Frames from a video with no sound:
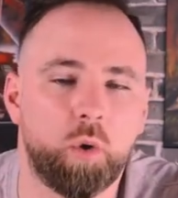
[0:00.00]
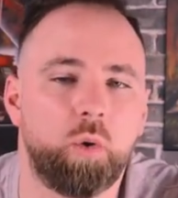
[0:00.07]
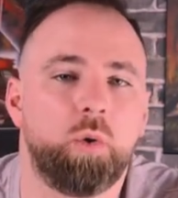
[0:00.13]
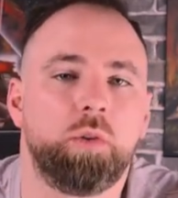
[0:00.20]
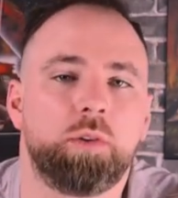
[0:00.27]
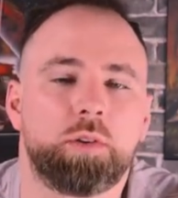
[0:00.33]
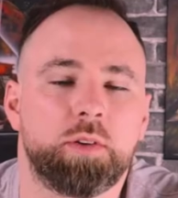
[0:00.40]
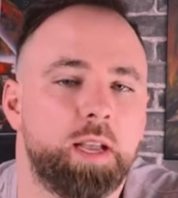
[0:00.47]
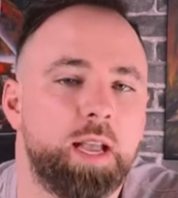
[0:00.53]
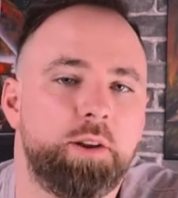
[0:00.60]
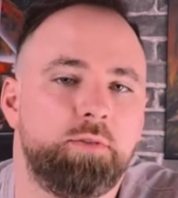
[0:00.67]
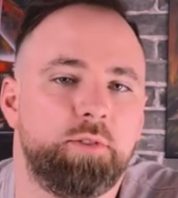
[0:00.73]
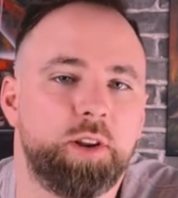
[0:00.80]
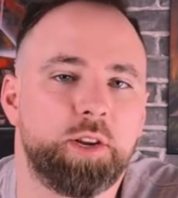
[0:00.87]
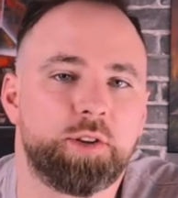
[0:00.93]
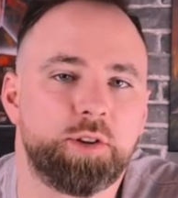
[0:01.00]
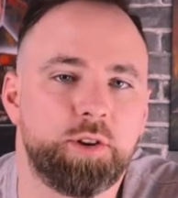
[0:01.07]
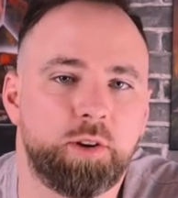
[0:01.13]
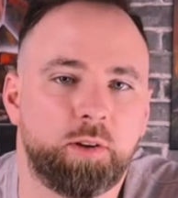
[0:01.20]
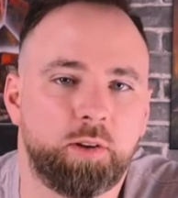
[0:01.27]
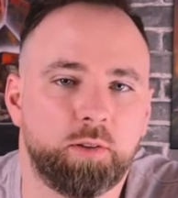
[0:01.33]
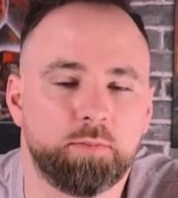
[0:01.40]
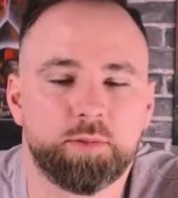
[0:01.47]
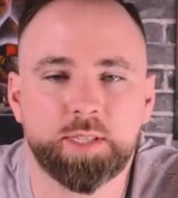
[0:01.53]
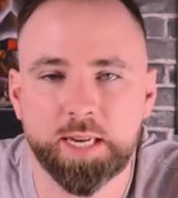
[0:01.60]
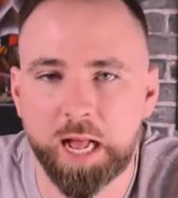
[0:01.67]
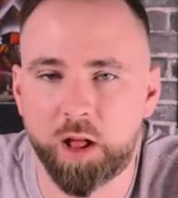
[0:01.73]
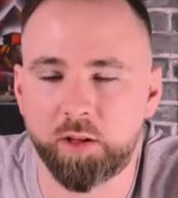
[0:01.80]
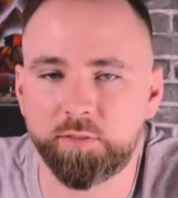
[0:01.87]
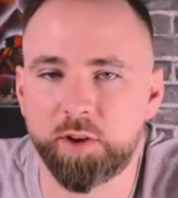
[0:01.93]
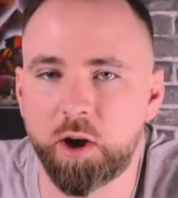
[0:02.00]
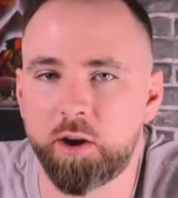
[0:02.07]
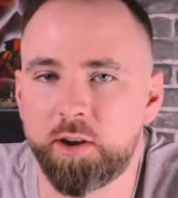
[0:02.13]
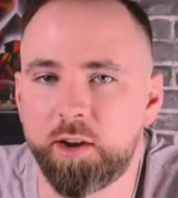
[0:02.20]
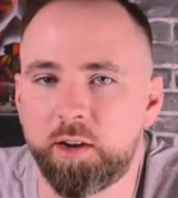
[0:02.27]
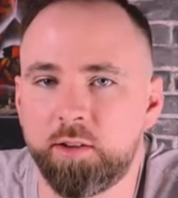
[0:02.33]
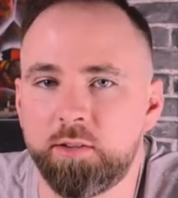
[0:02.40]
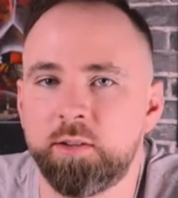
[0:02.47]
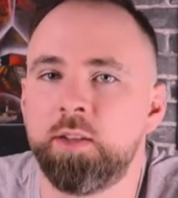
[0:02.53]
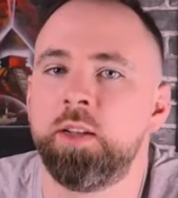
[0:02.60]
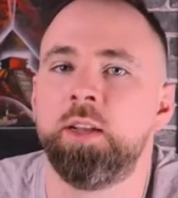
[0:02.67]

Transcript: old and traditional style of gardening.